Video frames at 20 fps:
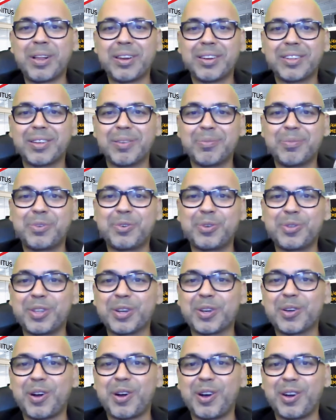welcome to the
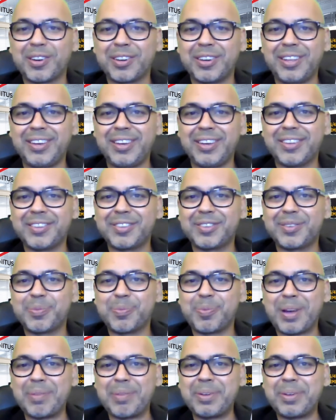Cognitus
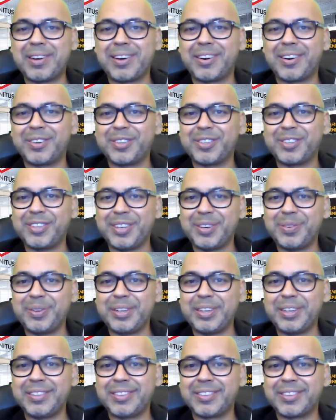webinar
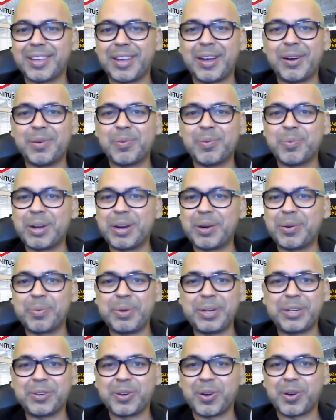series where
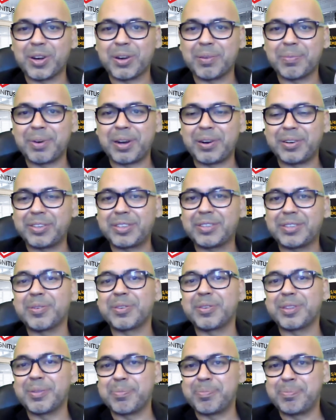we talk about some
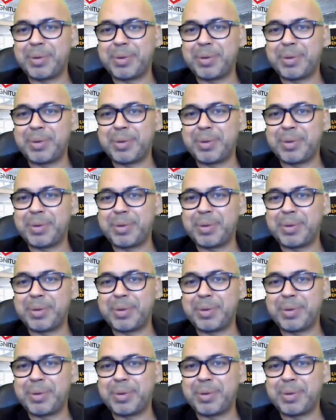of the